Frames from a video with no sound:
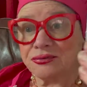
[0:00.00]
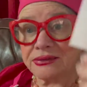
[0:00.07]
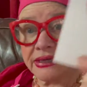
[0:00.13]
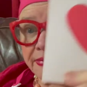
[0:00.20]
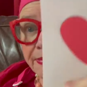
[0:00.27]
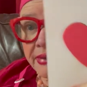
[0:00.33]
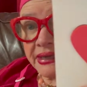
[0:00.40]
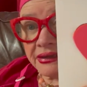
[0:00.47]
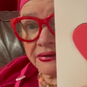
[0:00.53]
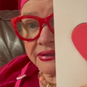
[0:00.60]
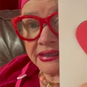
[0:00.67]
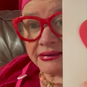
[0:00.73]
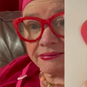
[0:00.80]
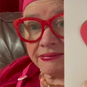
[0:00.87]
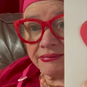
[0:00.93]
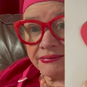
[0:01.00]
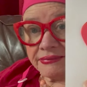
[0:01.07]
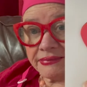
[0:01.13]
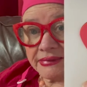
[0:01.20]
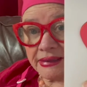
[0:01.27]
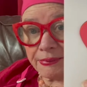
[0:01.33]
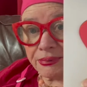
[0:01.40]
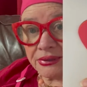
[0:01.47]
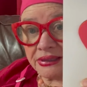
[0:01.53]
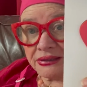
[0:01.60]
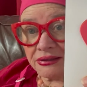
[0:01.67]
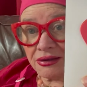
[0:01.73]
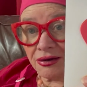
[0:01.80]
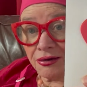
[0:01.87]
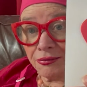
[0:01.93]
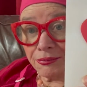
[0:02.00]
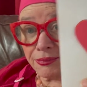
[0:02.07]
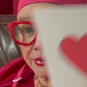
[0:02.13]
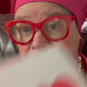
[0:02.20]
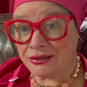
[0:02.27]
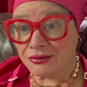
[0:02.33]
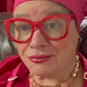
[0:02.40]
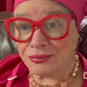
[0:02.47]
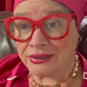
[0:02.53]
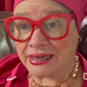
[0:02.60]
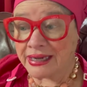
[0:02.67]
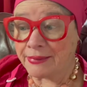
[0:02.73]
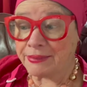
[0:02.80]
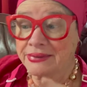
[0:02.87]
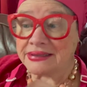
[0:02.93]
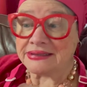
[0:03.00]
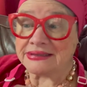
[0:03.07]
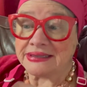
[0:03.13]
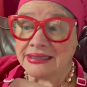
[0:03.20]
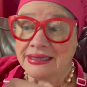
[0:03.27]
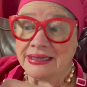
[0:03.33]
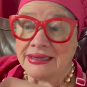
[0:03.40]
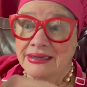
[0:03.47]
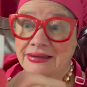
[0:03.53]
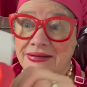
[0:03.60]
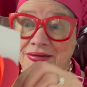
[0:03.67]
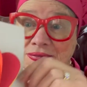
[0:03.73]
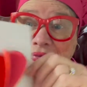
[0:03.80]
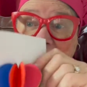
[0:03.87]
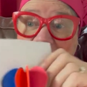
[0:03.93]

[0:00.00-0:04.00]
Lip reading: when I mail them. I put a little heart, but look what happens. The way